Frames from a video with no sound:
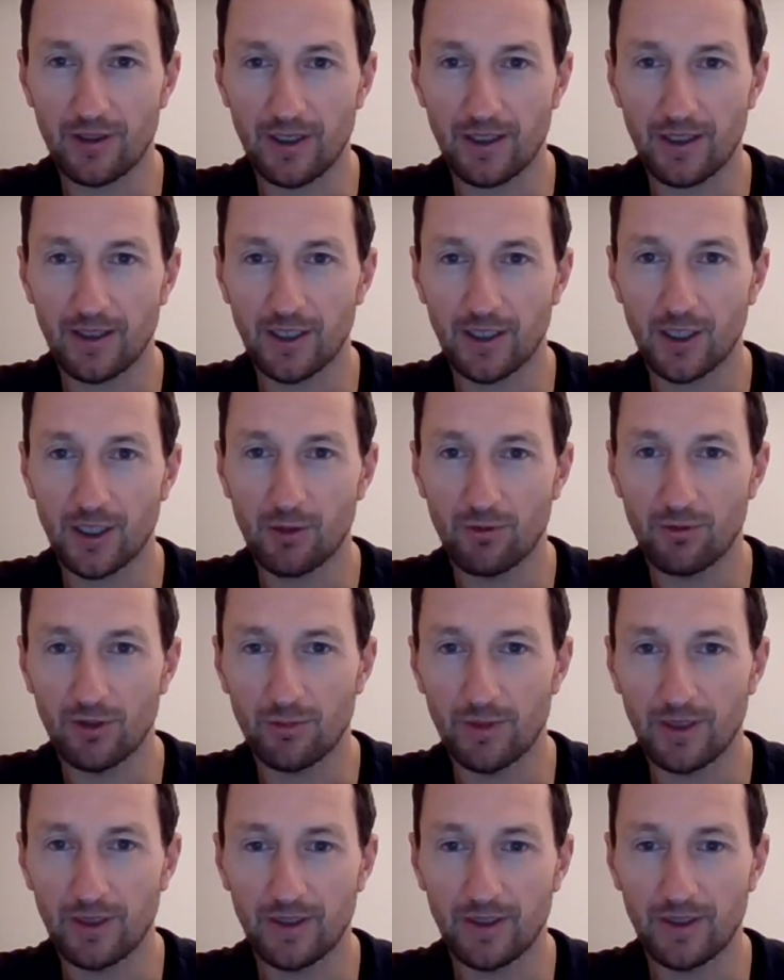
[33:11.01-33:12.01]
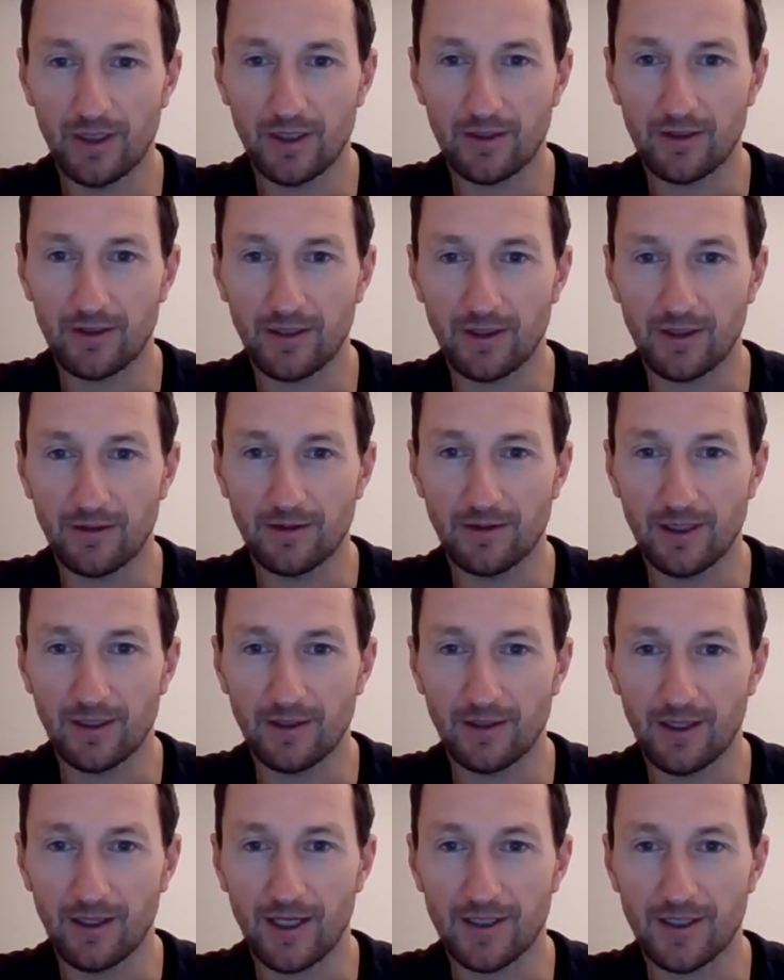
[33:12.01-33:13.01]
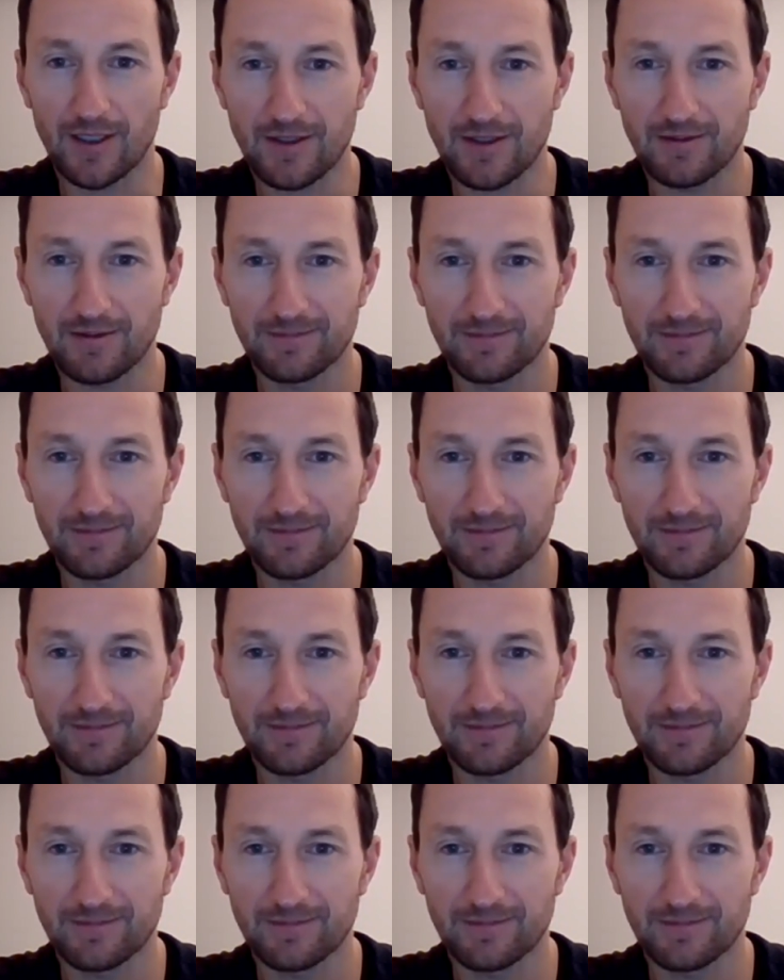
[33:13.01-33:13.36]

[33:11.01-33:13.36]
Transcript: and I think it will be a year than the last.